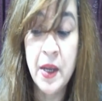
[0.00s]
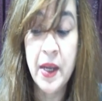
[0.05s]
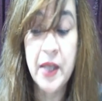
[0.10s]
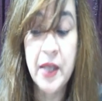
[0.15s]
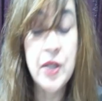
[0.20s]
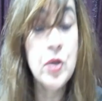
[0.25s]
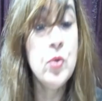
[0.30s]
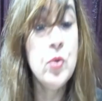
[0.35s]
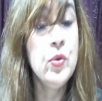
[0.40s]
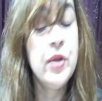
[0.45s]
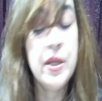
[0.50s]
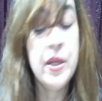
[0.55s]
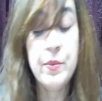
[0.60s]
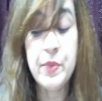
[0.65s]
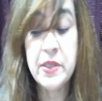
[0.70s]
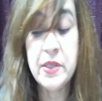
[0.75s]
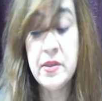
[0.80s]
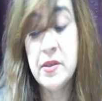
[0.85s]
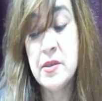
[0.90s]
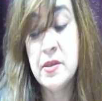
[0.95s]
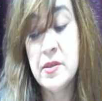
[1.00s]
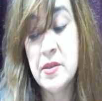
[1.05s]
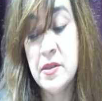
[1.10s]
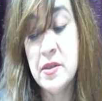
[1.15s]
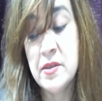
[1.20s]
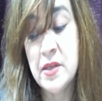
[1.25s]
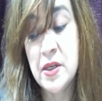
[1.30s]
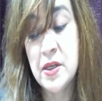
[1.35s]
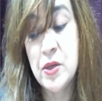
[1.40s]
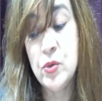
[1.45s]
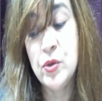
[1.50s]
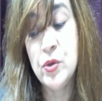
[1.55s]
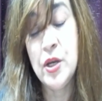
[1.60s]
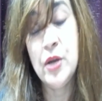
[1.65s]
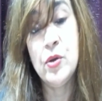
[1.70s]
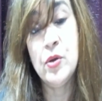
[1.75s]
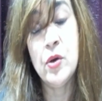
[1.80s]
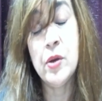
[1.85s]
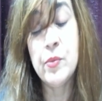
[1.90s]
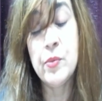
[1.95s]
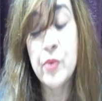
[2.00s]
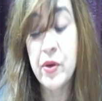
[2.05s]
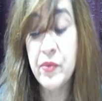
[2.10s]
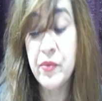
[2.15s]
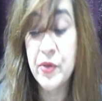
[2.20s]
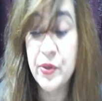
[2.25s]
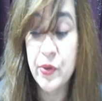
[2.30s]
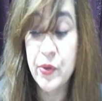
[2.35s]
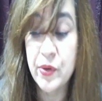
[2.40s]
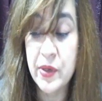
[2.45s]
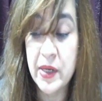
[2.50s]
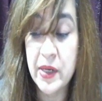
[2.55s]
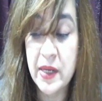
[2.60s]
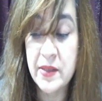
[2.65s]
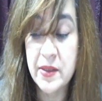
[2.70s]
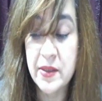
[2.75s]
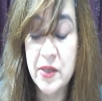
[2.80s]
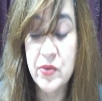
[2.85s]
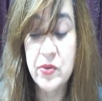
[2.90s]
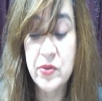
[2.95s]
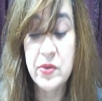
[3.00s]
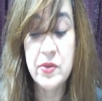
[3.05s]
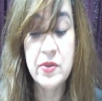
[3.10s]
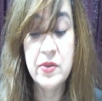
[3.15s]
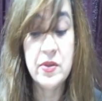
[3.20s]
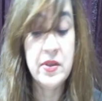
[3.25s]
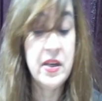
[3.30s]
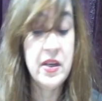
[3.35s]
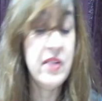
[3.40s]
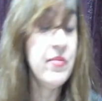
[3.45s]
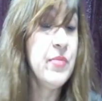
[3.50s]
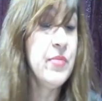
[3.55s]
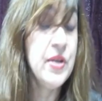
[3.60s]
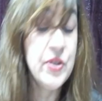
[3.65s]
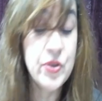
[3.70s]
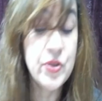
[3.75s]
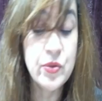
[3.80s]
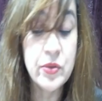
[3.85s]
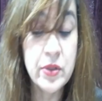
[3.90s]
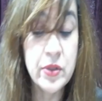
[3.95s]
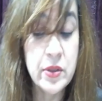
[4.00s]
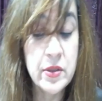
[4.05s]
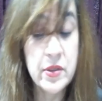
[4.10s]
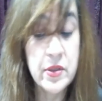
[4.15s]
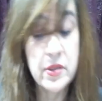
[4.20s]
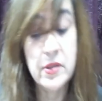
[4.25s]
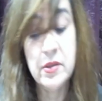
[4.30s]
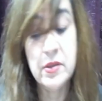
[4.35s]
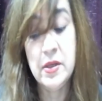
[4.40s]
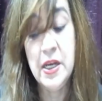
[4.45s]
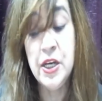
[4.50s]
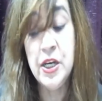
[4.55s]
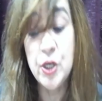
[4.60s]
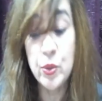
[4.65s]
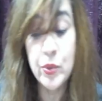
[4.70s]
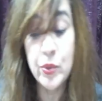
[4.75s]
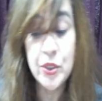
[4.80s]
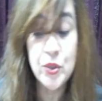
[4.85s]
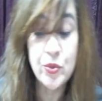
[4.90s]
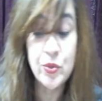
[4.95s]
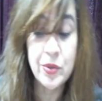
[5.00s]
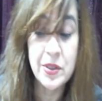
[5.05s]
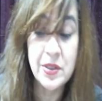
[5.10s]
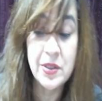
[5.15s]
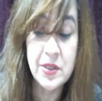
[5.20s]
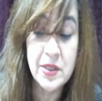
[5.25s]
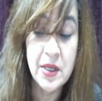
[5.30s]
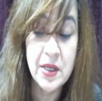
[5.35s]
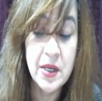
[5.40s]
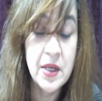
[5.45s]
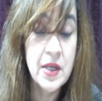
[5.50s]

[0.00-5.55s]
including businesses, including non-profit organizations, government units and individuals.